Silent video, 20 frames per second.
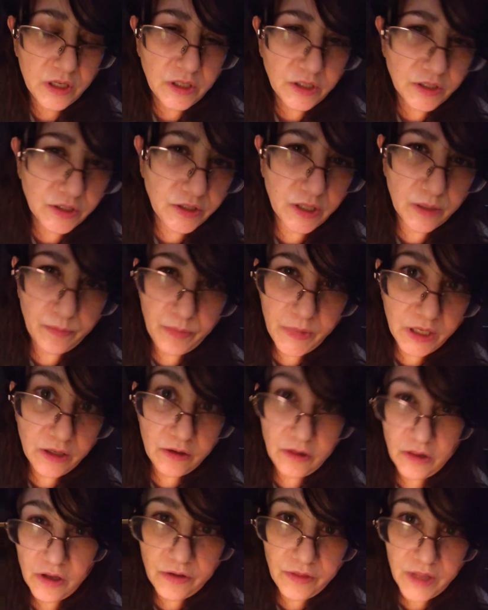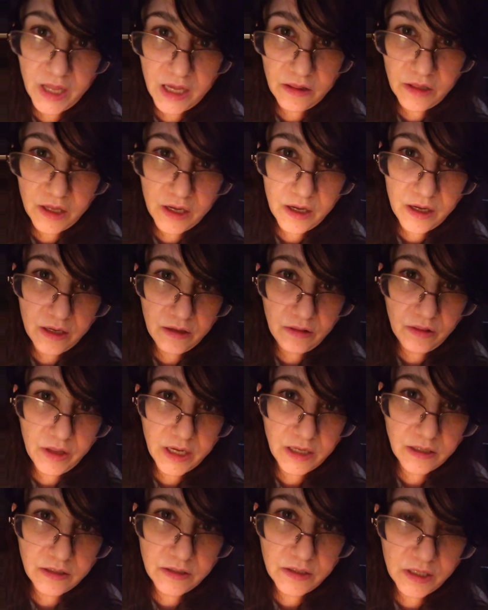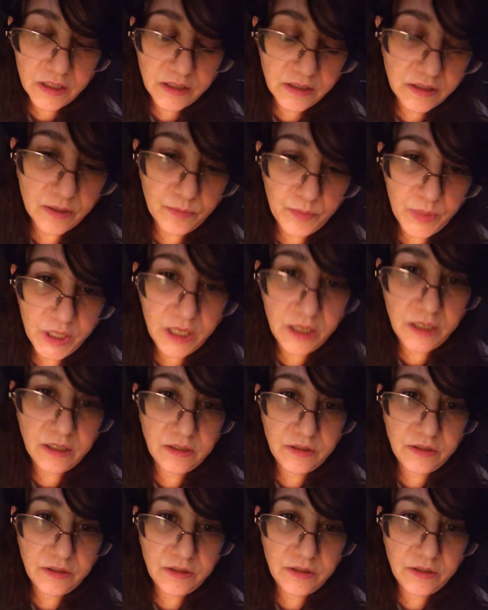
something along that line, like say somebody